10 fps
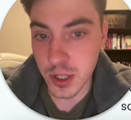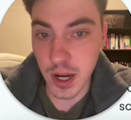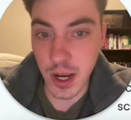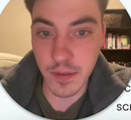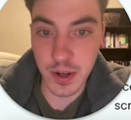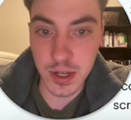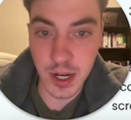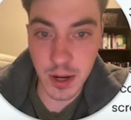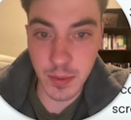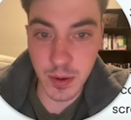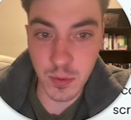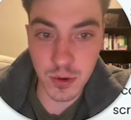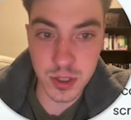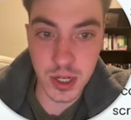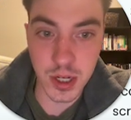not having time anymore,
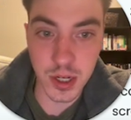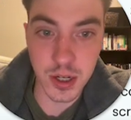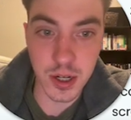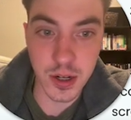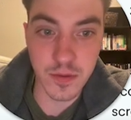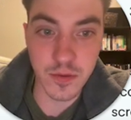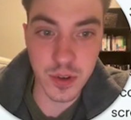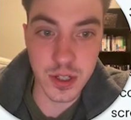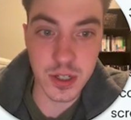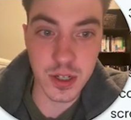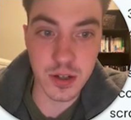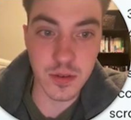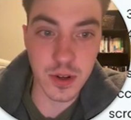is not a good enough reason